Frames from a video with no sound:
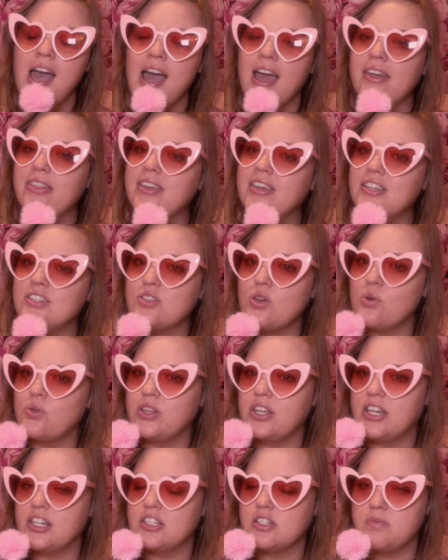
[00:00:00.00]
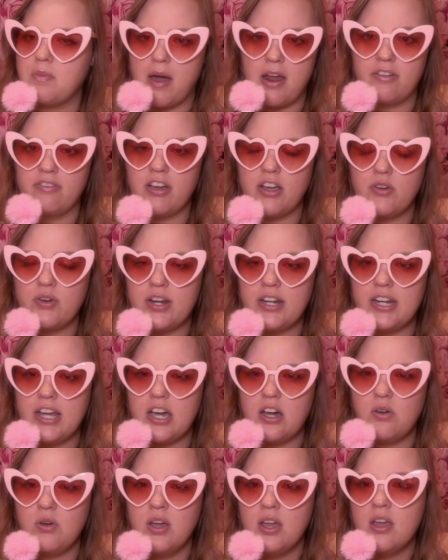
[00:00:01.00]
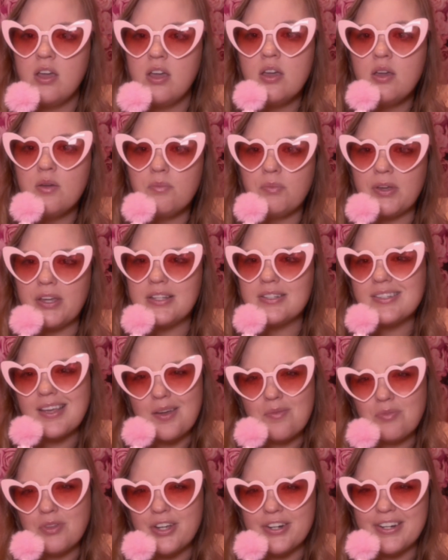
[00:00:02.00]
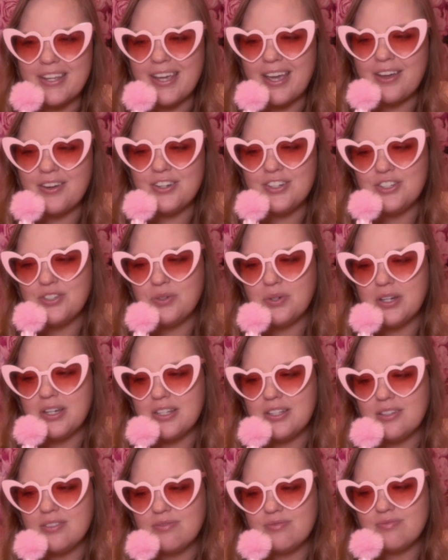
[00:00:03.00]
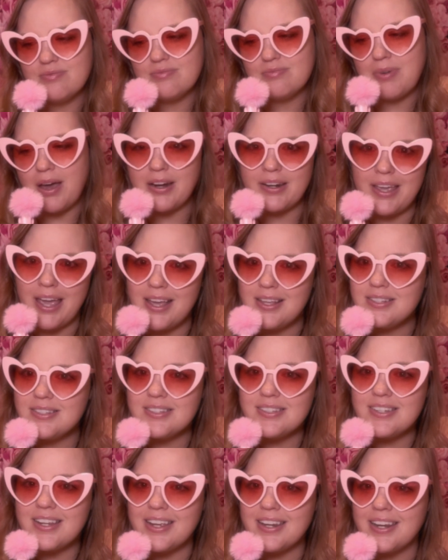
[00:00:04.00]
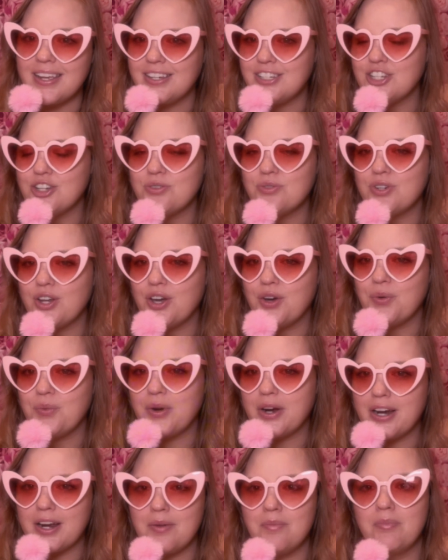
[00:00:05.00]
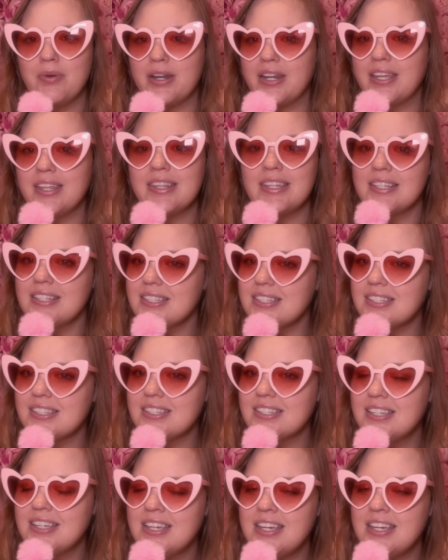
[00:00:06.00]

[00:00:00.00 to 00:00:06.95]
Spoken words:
I think it's only on Spotify right now, because I'm learning how to do a podcast and I don't know where I'm putting this.